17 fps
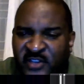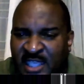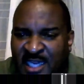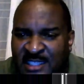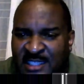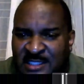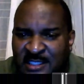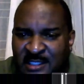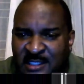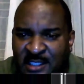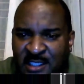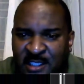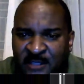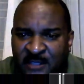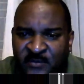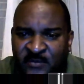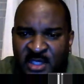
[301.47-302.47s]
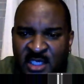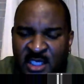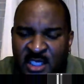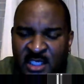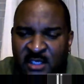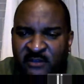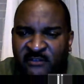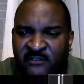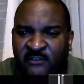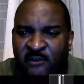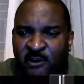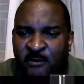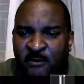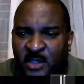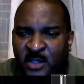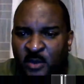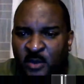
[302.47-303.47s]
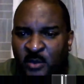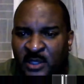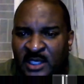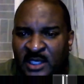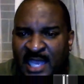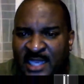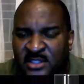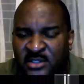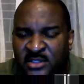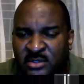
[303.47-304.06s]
that in the form that we would like